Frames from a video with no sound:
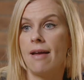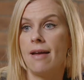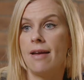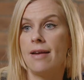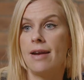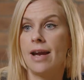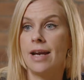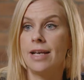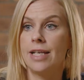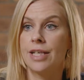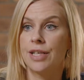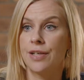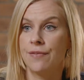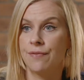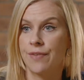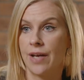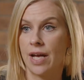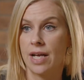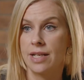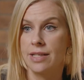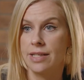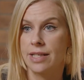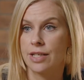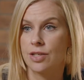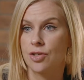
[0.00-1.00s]
In any
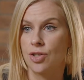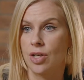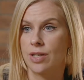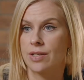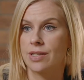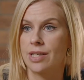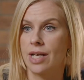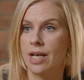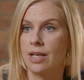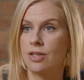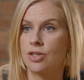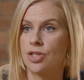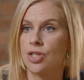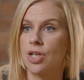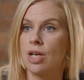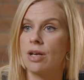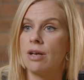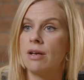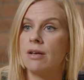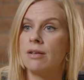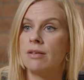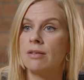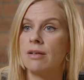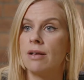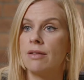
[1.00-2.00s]
conveyancing
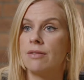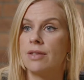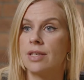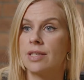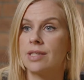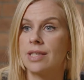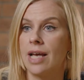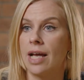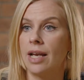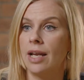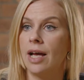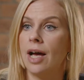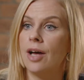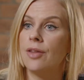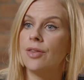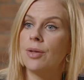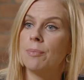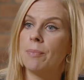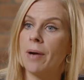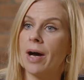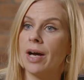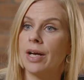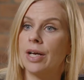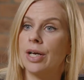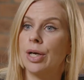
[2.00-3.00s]
transaction, the seller and
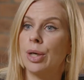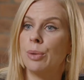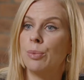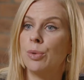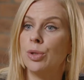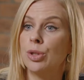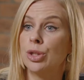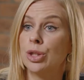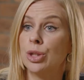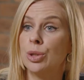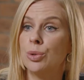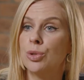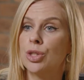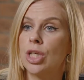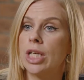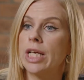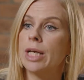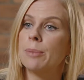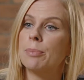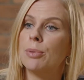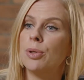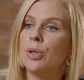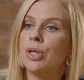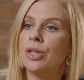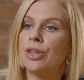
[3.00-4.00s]
the buyer will
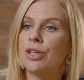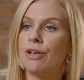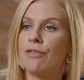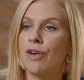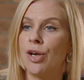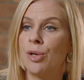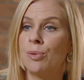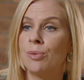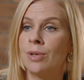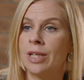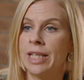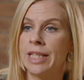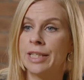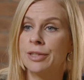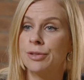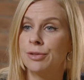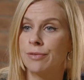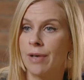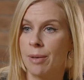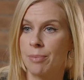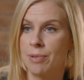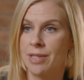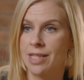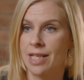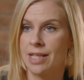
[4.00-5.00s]
usually appoint their own
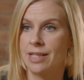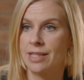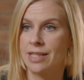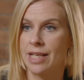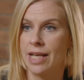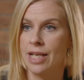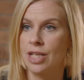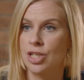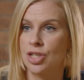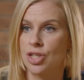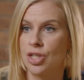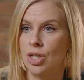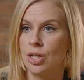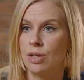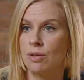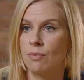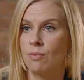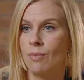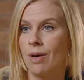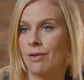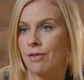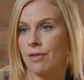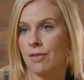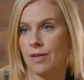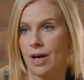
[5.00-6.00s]
legal representation,
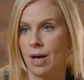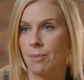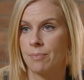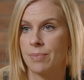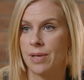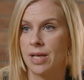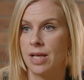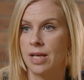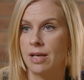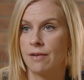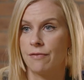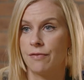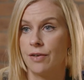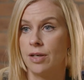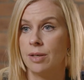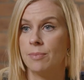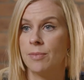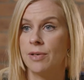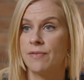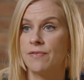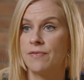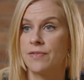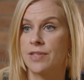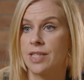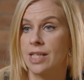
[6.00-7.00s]
whether that be a
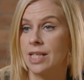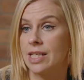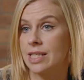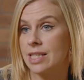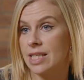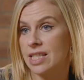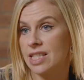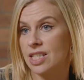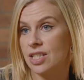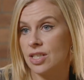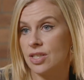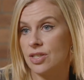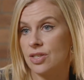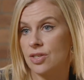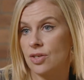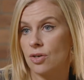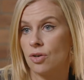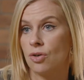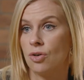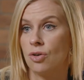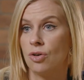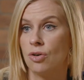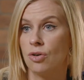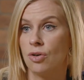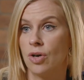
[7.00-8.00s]
firm of solicitors
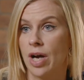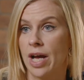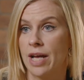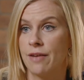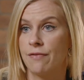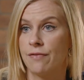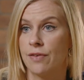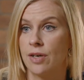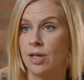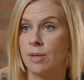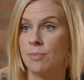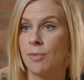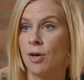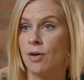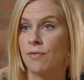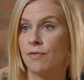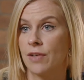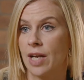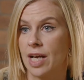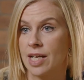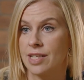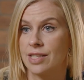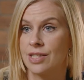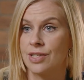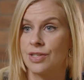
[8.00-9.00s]
or a firm
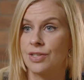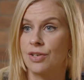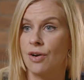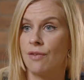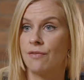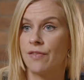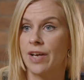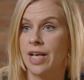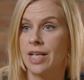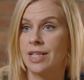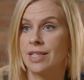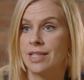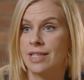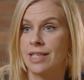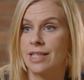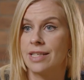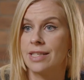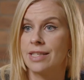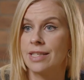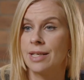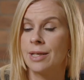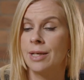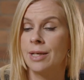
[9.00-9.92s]
of licensed conveyancers.